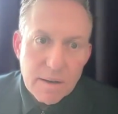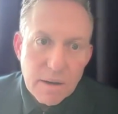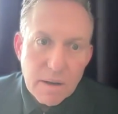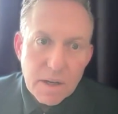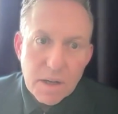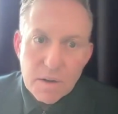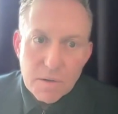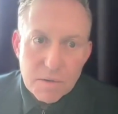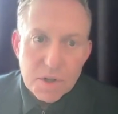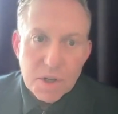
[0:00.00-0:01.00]
a
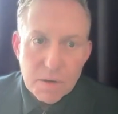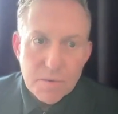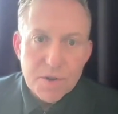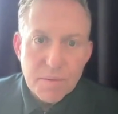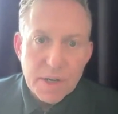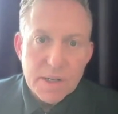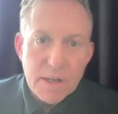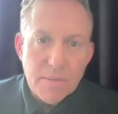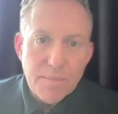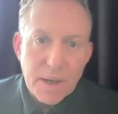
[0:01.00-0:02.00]
huge, huge
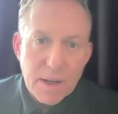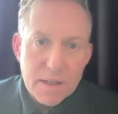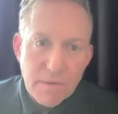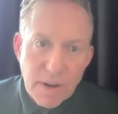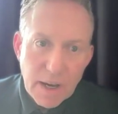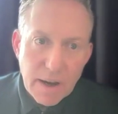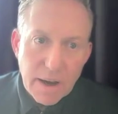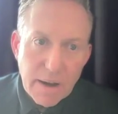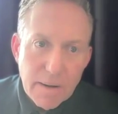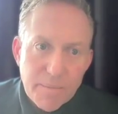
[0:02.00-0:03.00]
reset because of
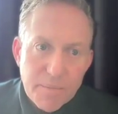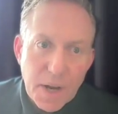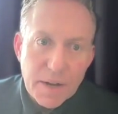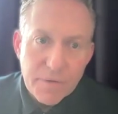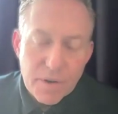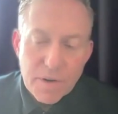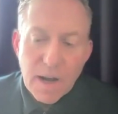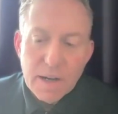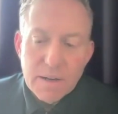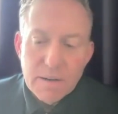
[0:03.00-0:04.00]
AI. And if they're
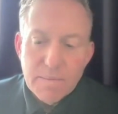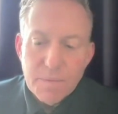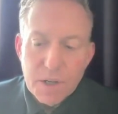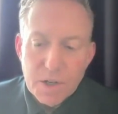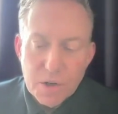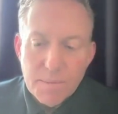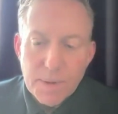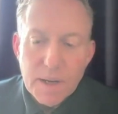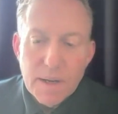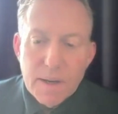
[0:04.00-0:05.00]
not, they should
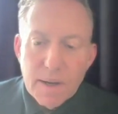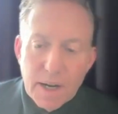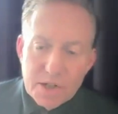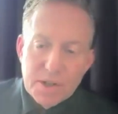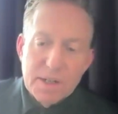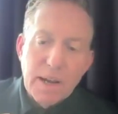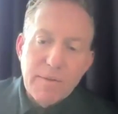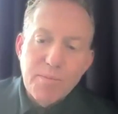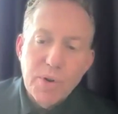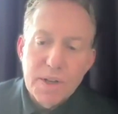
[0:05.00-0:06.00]
be. I should just have
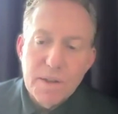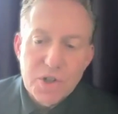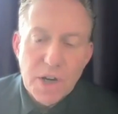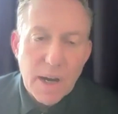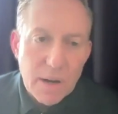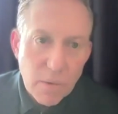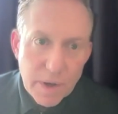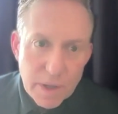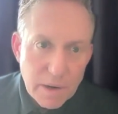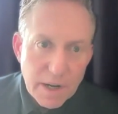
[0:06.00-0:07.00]
you put in the chat
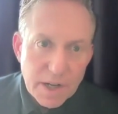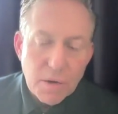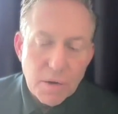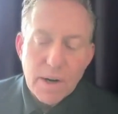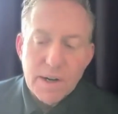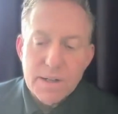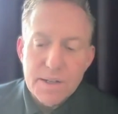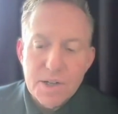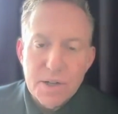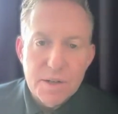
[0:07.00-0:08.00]
whether your HR
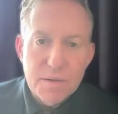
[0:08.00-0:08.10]
organization is